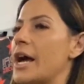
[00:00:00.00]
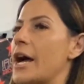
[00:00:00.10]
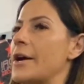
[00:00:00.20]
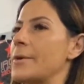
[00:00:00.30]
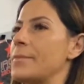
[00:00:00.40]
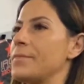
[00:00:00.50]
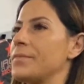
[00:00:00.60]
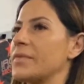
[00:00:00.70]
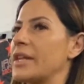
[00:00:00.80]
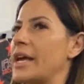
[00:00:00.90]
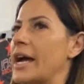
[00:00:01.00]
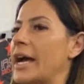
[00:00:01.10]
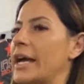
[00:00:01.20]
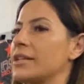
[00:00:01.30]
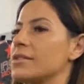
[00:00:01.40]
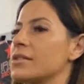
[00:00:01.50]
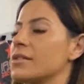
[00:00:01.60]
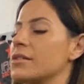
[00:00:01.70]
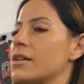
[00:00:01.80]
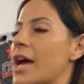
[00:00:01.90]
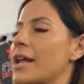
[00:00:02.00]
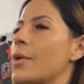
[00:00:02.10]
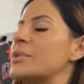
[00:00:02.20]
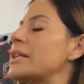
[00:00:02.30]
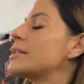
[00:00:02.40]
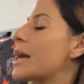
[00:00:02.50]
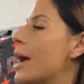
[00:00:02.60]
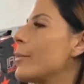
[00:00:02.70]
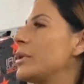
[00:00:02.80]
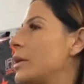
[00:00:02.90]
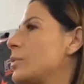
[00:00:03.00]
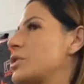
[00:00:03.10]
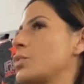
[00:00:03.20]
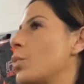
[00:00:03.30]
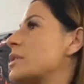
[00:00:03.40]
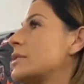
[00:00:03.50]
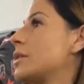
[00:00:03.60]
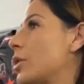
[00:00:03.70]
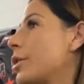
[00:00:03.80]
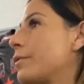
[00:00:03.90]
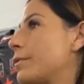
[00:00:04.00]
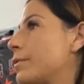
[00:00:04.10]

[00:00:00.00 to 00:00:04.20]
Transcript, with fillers: Um, and it was at a time when there just wasn't a lot of